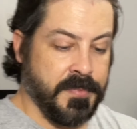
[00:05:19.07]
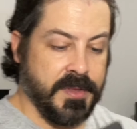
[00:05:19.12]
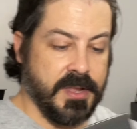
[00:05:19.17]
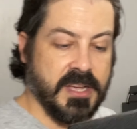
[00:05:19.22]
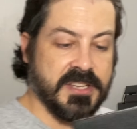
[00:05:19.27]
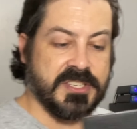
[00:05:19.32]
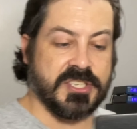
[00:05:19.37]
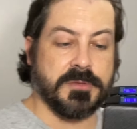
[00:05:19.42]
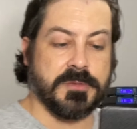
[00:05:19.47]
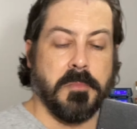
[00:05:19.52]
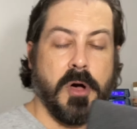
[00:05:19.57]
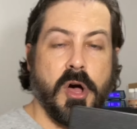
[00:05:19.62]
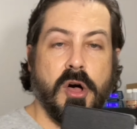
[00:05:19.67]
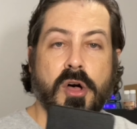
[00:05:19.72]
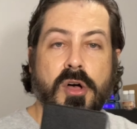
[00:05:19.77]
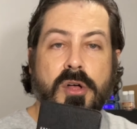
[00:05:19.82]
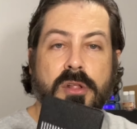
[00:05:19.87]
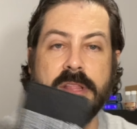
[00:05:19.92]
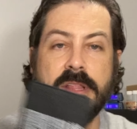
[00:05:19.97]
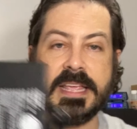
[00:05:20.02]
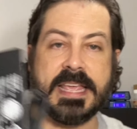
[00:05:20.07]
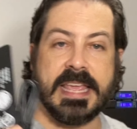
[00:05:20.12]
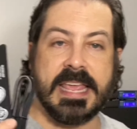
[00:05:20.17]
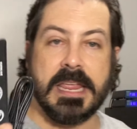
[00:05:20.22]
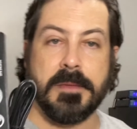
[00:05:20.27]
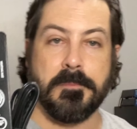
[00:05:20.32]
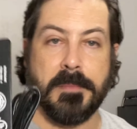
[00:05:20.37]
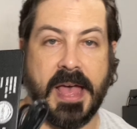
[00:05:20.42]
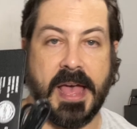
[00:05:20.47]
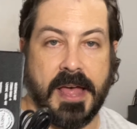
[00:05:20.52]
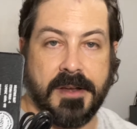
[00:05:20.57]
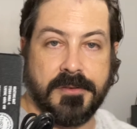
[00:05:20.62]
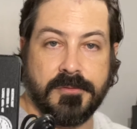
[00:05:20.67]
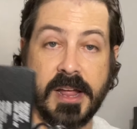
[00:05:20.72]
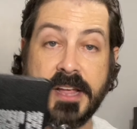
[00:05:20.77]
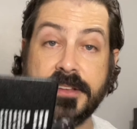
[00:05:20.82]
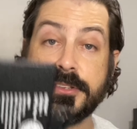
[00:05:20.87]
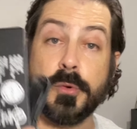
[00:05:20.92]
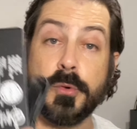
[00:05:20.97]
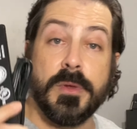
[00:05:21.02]
a small heat mat,
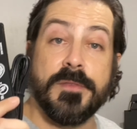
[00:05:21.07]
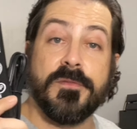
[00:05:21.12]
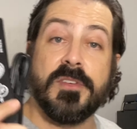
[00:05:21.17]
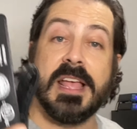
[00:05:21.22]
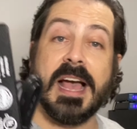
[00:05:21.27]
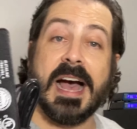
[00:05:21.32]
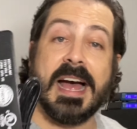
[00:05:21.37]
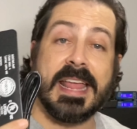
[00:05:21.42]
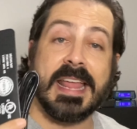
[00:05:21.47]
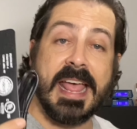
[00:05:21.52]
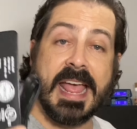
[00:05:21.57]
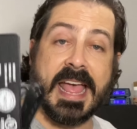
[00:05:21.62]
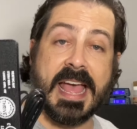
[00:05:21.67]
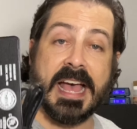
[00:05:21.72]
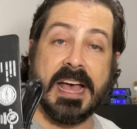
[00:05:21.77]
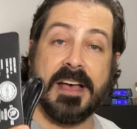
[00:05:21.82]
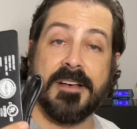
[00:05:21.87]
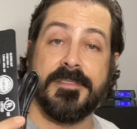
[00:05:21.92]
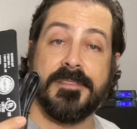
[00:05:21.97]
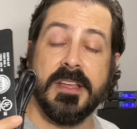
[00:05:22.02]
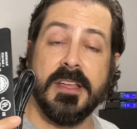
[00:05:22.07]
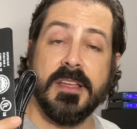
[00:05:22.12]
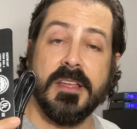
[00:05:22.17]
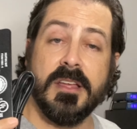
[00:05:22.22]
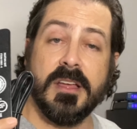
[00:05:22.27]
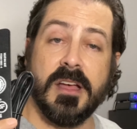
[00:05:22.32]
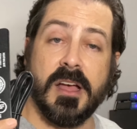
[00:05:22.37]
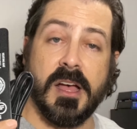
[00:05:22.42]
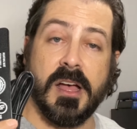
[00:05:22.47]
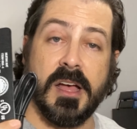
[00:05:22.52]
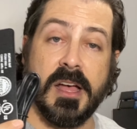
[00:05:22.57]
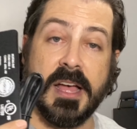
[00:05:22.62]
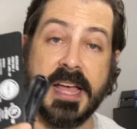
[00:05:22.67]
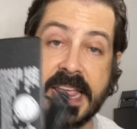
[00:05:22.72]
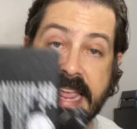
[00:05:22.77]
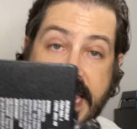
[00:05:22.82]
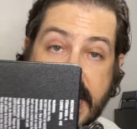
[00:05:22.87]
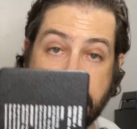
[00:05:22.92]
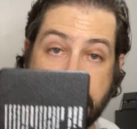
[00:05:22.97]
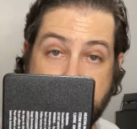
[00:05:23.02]
right? So we've gotta have a
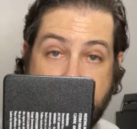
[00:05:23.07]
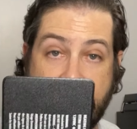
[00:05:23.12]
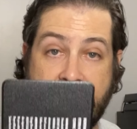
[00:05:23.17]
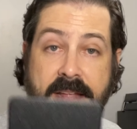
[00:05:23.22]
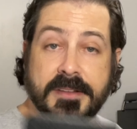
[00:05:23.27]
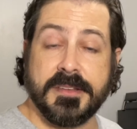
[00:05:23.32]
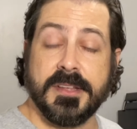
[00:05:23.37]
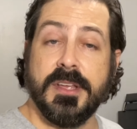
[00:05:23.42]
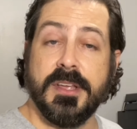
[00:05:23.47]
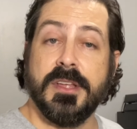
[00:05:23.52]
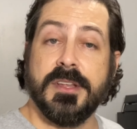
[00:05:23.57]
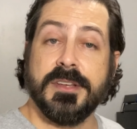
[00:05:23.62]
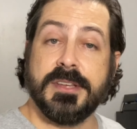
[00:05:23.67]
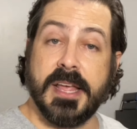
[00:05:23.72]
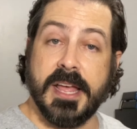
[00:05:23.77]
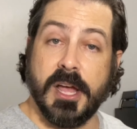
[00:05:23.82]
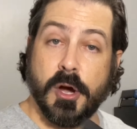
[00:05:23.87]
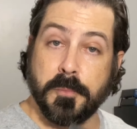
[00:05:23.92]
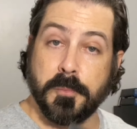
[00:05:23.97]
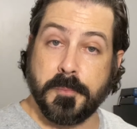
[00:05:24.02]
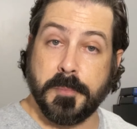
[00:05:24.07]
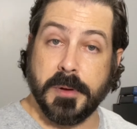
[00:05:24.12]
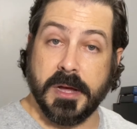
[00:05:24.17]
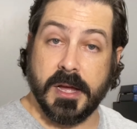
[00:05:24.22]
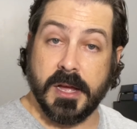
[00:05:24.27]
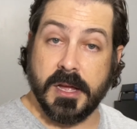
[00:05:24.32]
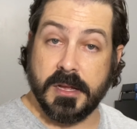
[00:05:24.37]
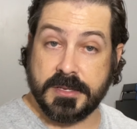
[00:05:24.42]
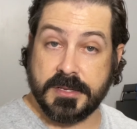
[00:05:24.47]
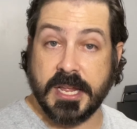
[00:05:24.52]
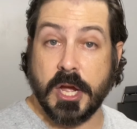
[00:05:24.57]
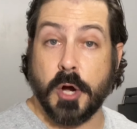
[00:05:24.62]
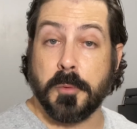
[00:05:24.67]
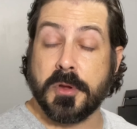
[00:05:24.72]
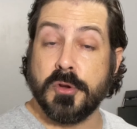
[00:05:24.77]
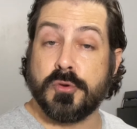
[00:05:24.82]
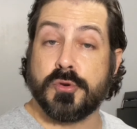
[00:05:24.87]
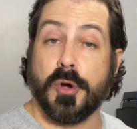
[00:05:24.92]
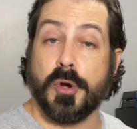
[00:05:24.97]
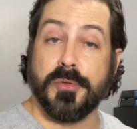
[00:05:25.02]
heat mat to help
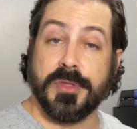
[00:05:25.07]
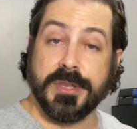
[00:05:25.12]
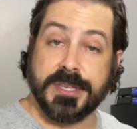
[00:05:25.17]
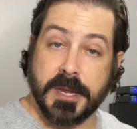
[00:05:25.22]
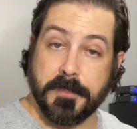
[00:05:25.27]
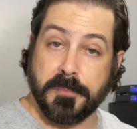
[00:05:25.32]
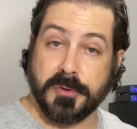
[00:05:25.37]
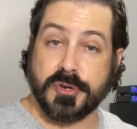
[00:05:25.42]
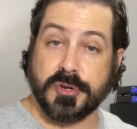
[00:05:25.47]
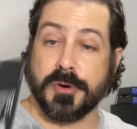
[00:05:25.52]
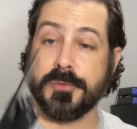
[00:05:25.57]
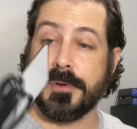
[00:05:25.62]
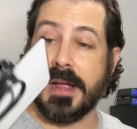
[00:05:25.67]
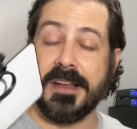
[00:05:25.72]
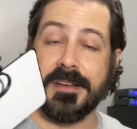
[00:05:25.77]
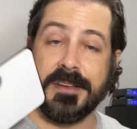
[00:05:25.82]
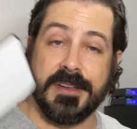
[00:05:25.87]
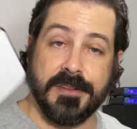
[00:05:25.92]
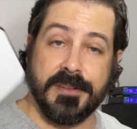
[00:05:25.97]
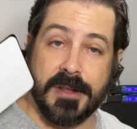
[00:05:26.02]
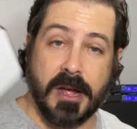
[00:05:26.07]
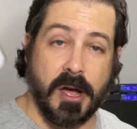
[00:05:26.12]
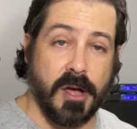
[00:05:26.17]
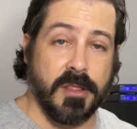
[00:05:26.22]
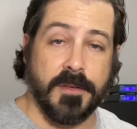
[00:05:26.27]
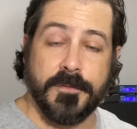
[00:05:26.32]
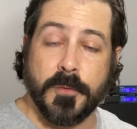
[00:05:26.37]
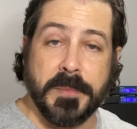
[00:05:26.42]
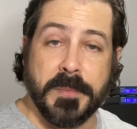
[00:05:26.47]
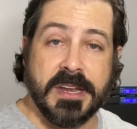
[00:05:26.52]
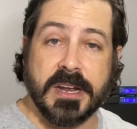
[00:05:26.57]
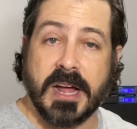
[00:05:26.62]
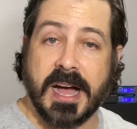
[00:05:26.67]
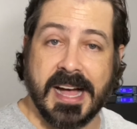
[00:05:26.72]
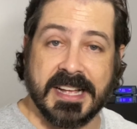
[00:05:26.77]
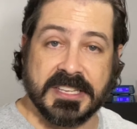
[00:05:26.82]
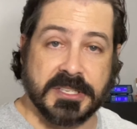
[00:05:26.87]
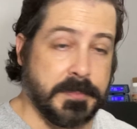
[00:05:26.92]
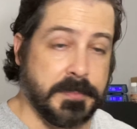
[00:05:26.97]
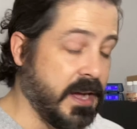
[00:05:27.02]
control the temperature, right? All of them need a
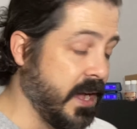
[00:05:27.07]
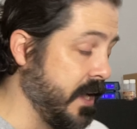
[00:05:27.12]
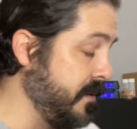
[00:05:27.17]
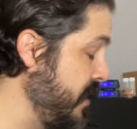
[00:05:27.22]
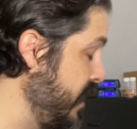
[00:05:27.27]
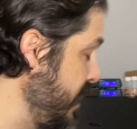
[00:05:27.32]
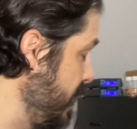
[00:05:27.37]
hot spot.